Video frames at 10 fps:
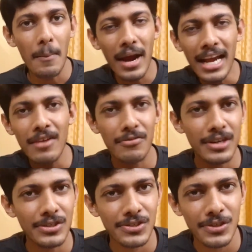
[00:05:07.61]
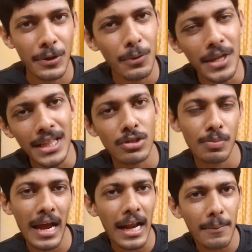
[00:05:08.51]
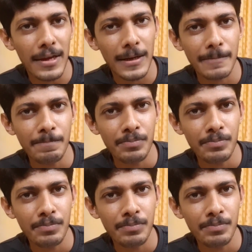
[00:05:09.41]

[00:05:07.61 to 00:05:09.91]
My dear friends, during this pandemic,